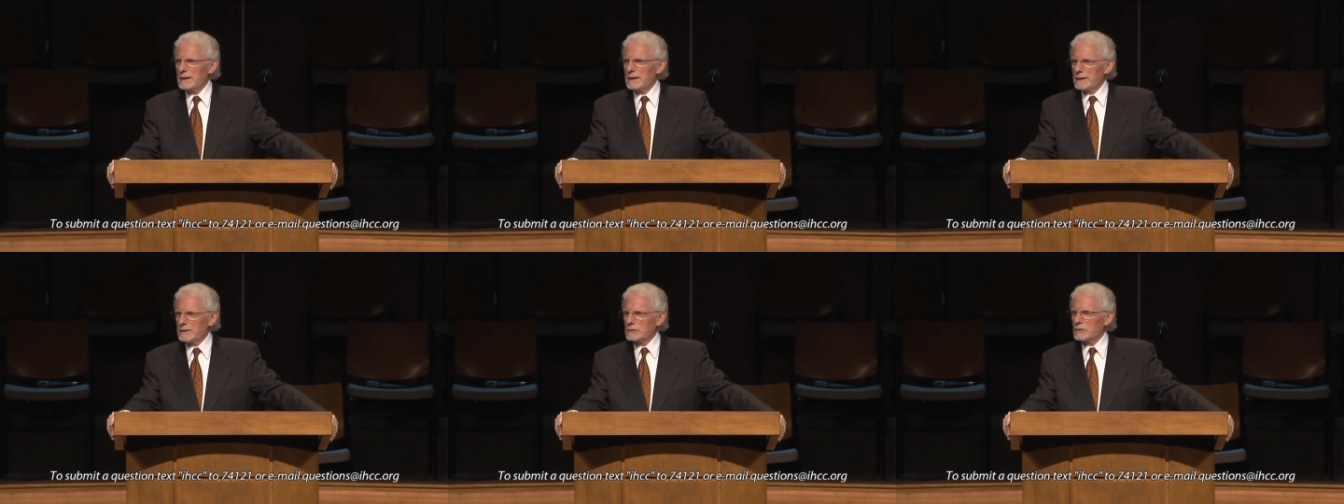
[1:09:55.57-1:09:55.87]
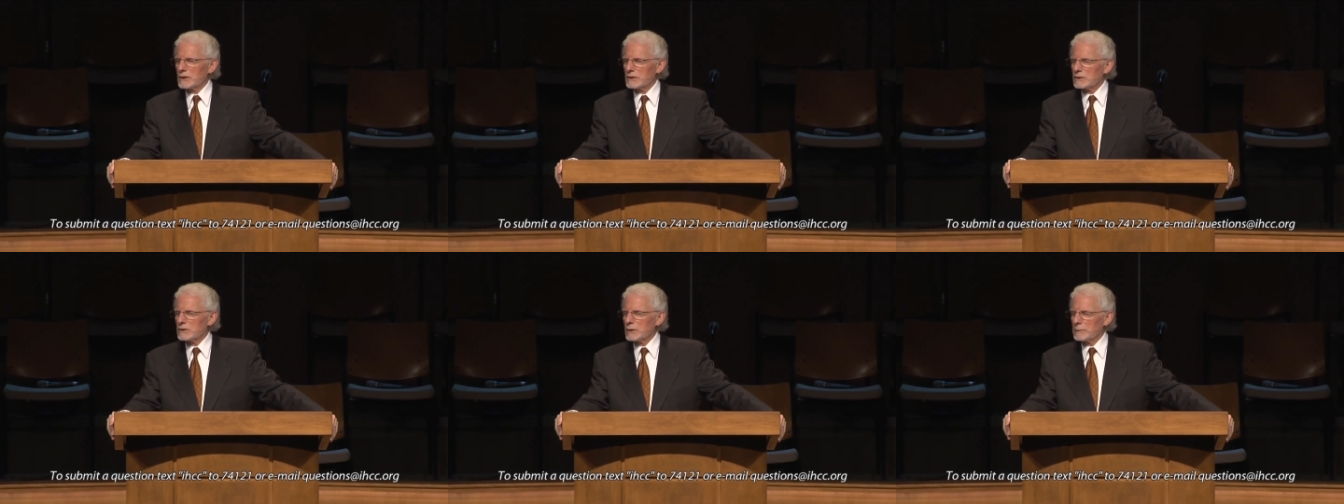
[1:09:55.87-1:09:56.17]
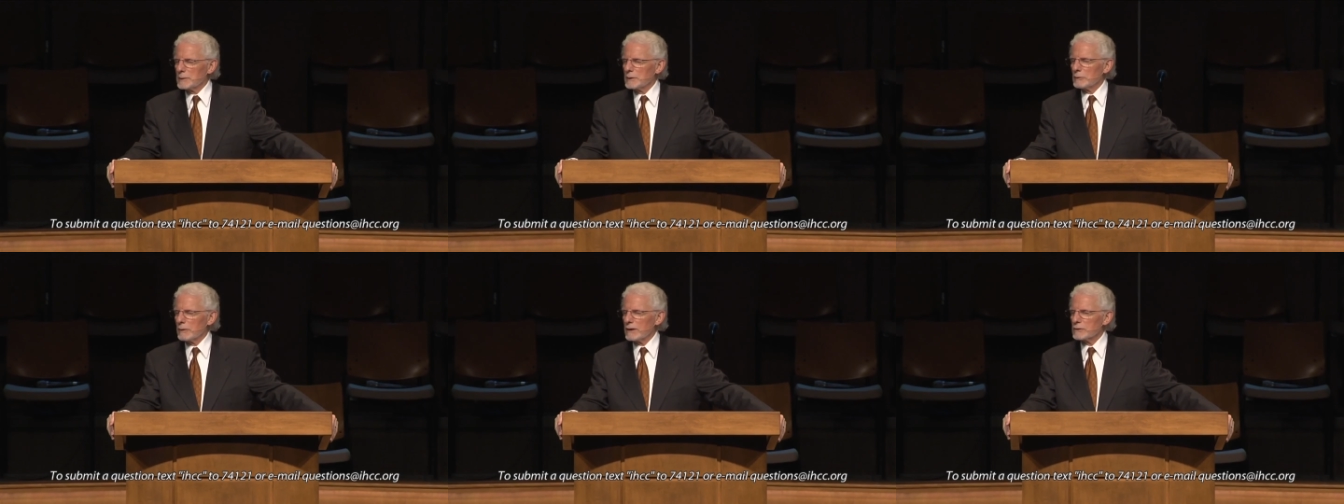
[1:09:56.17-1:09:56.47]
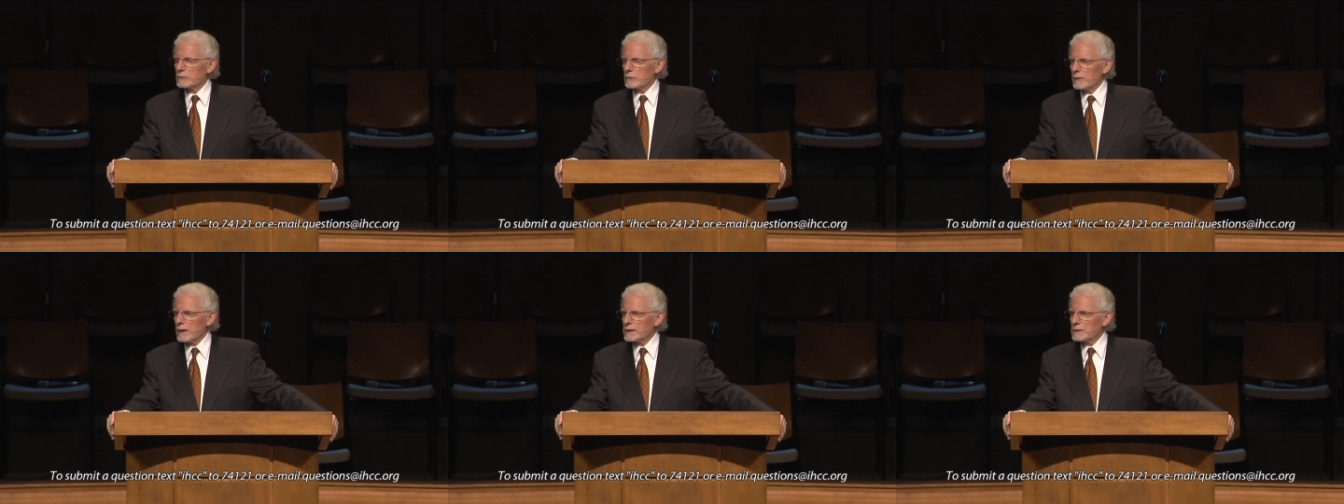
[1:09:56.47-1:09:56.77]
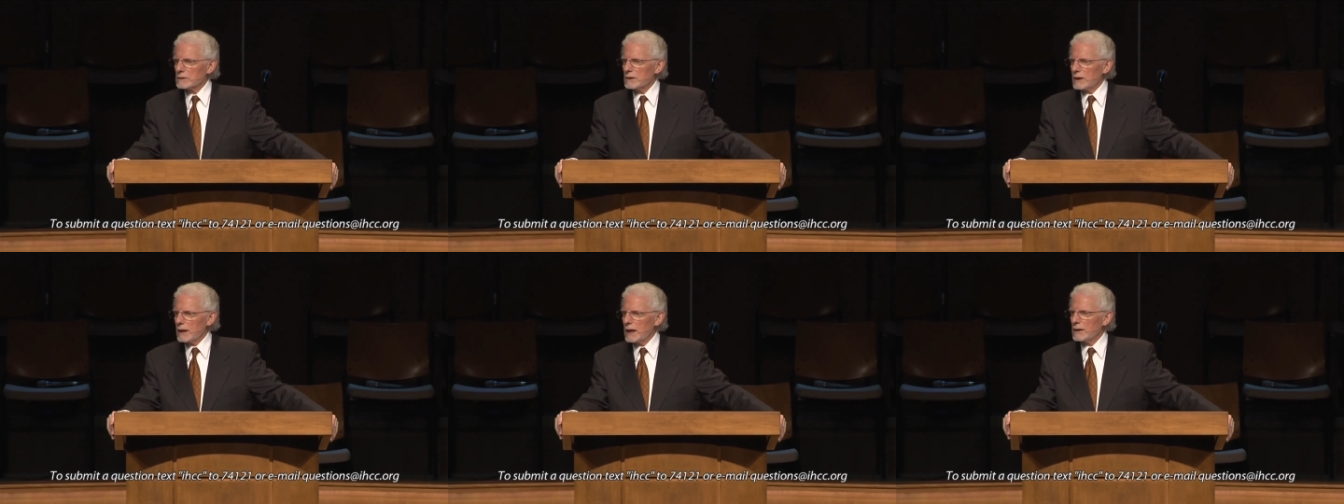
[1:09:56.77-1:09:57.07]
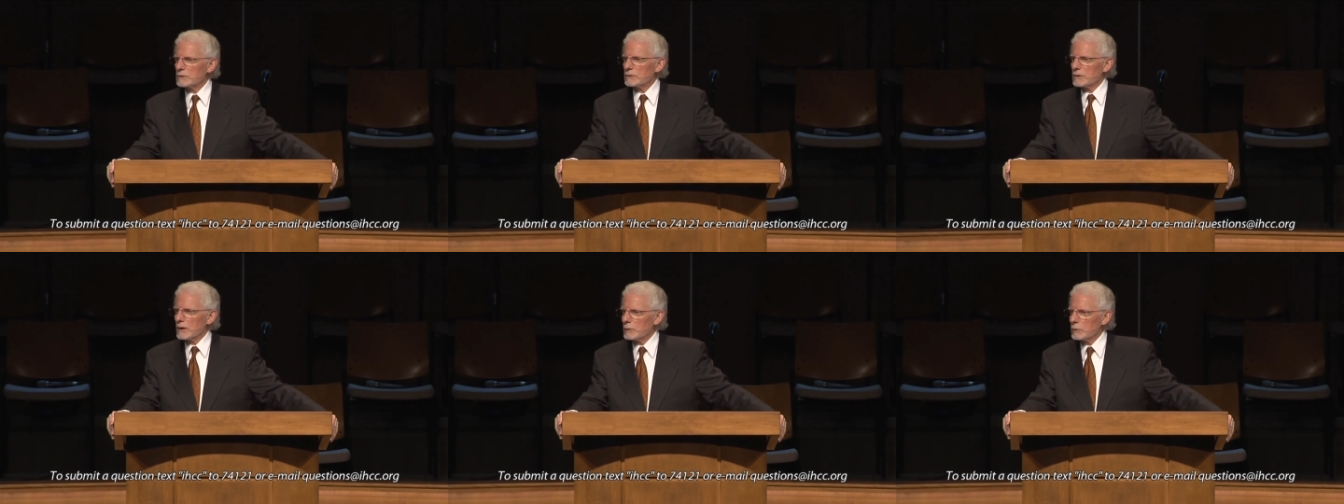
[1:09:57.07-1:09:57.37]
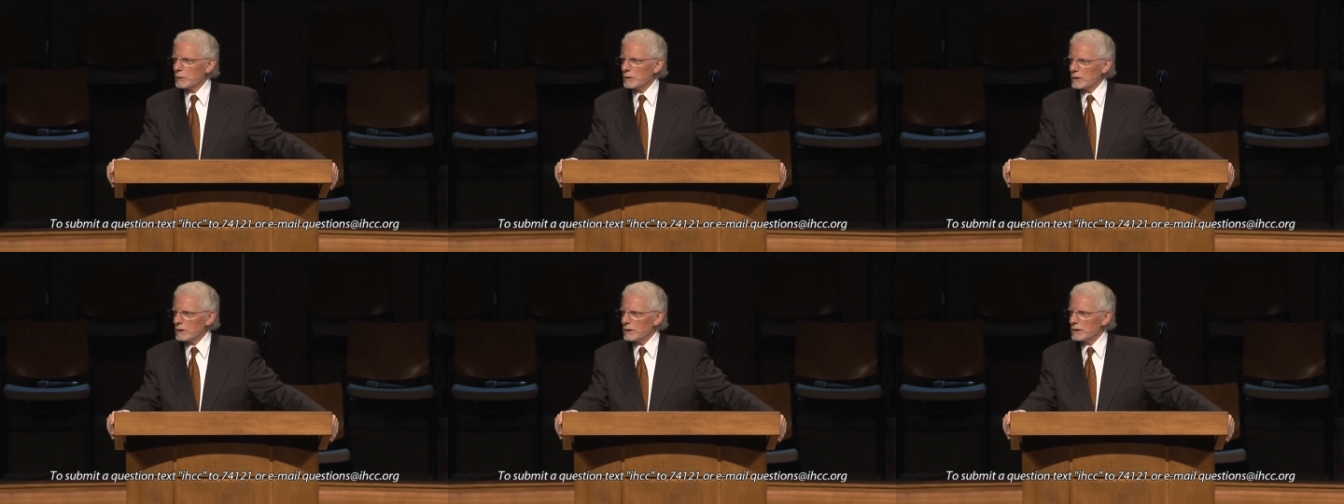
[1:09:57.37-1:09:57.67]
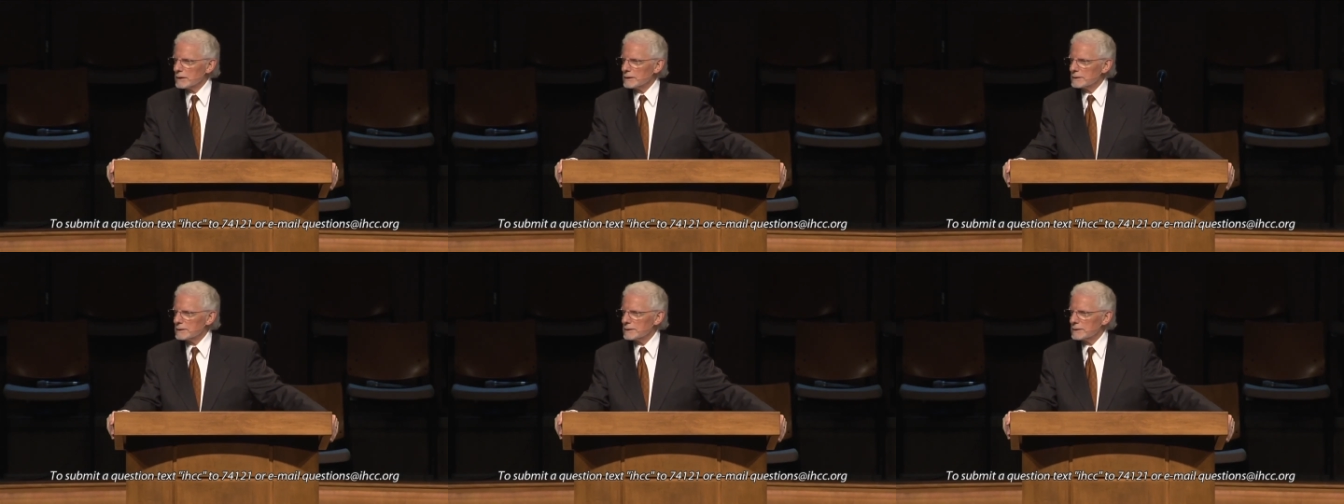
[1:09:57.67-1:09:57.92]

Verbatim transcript: He says they'll be resurrected as they were.